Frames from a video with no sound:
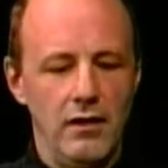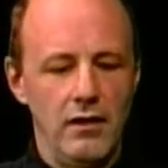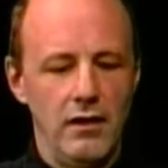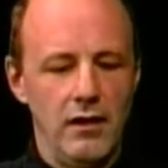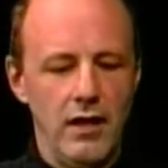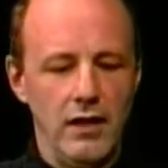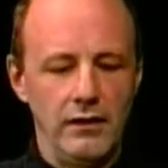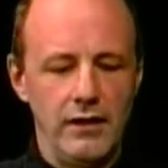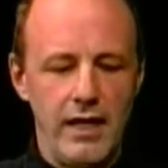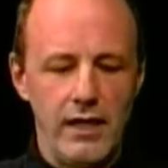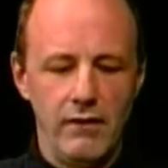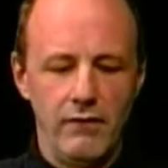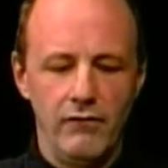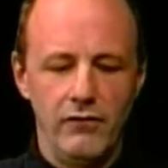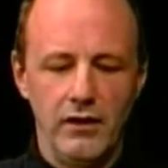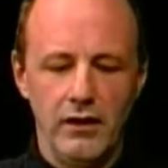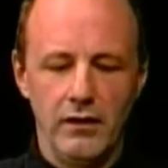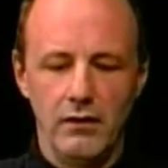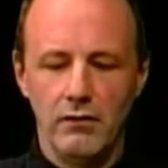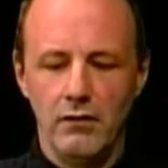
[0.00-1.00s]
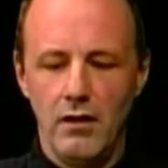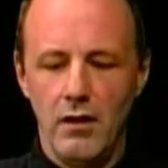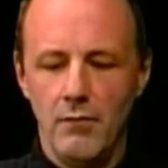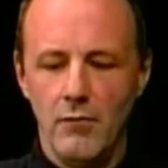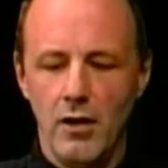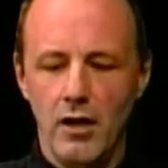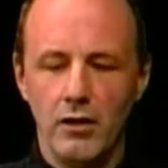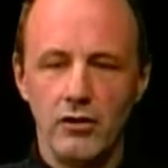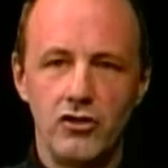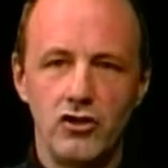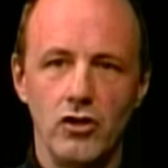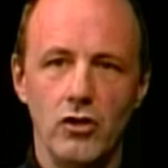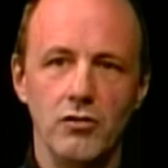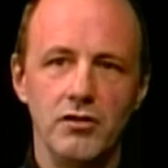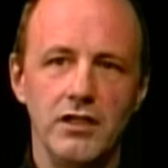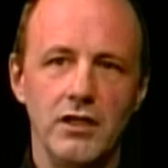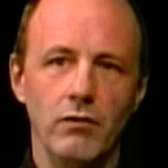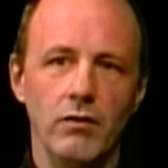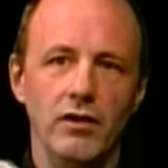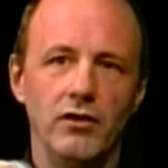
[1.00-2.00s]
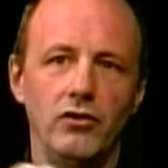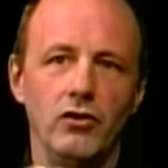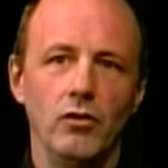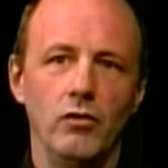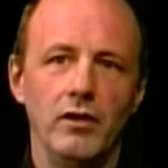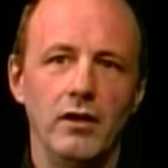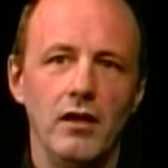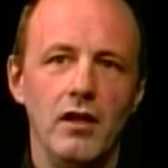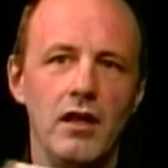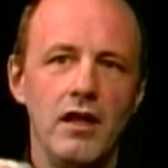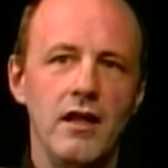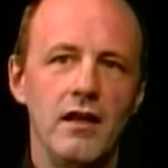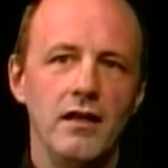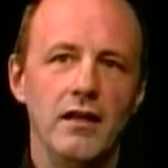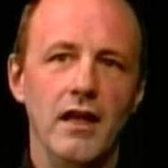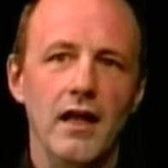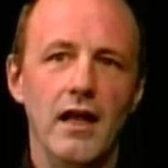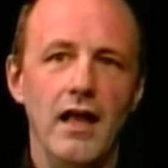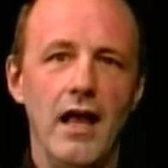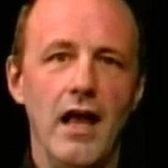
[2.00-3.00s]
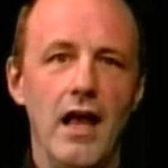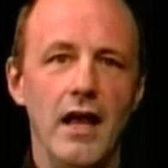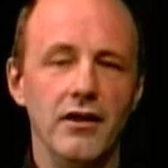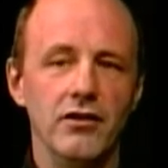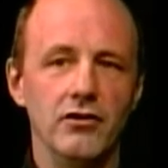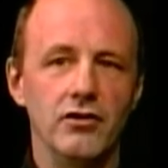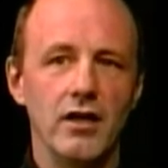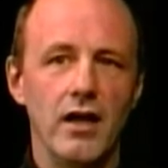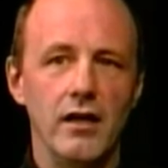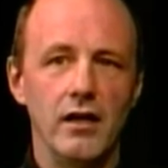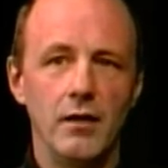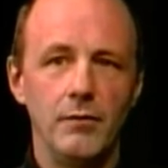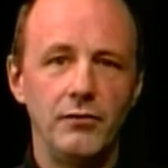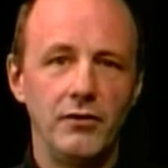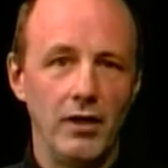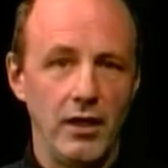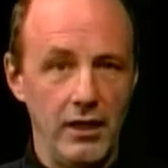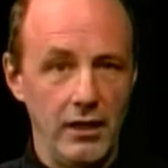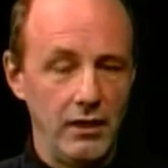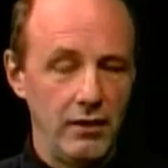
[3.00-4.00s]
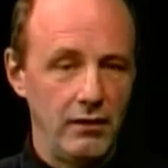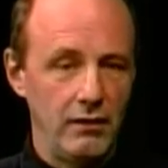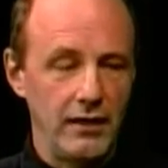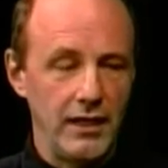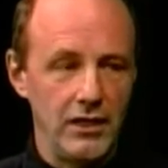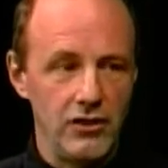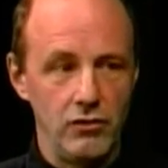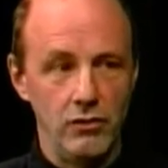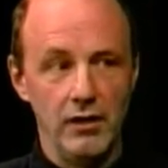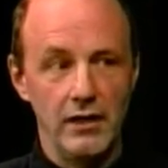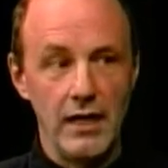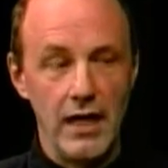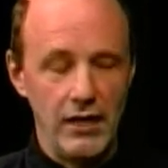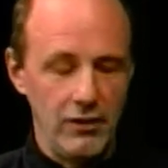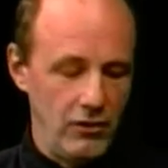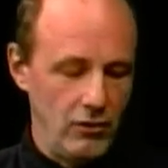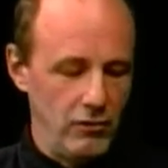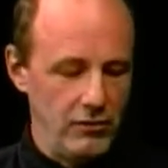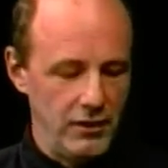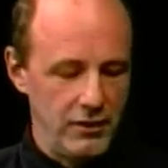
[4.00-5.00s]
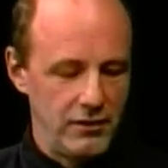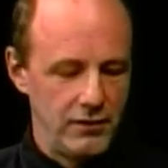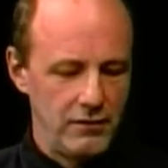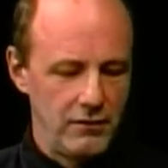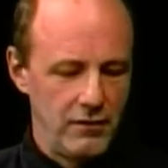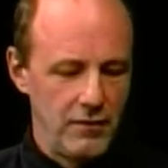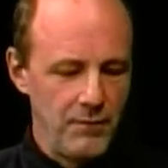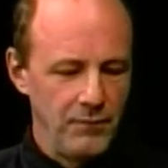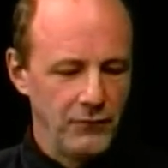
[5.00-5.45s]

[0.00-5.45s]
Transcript: a lot of the um, art shows he went to. And, and John Updike, in case you did not know this,